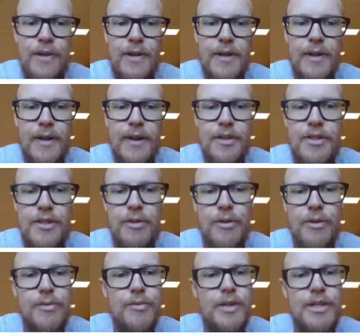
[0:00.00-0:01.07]
Okay,
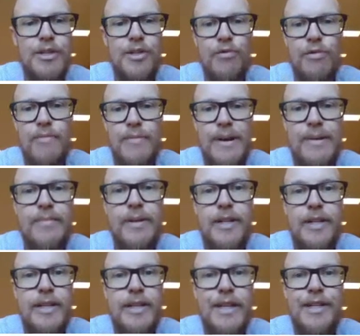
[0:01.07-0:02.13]
so we need to
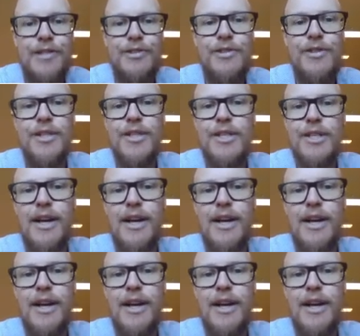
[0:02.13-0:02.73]
remember how to do this.